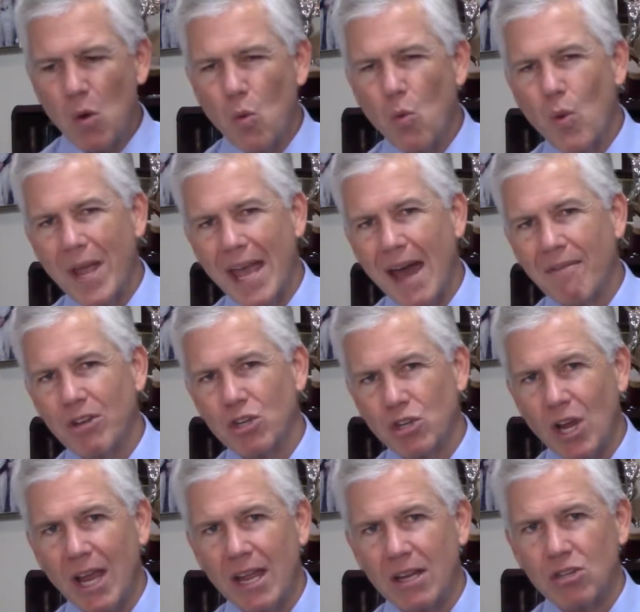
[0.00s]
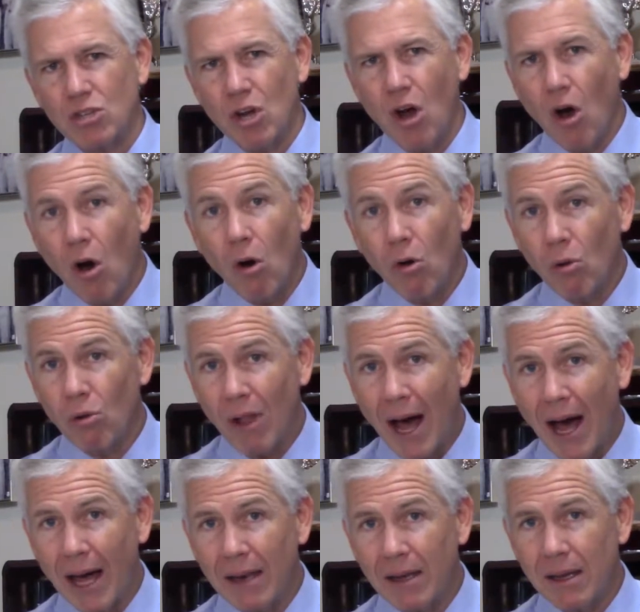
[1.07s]
We haven't changed a whole
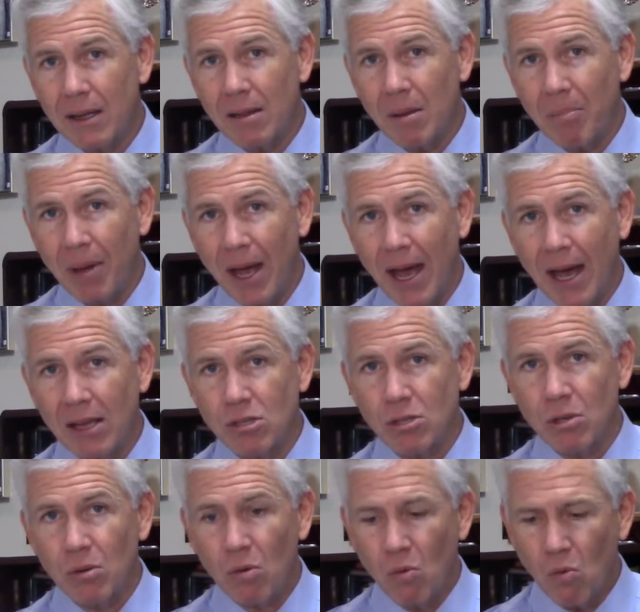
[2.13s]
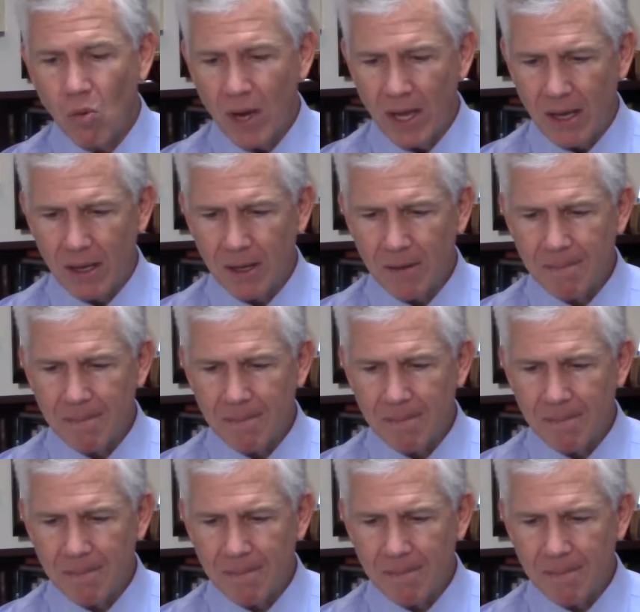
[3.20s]
lot in the past week.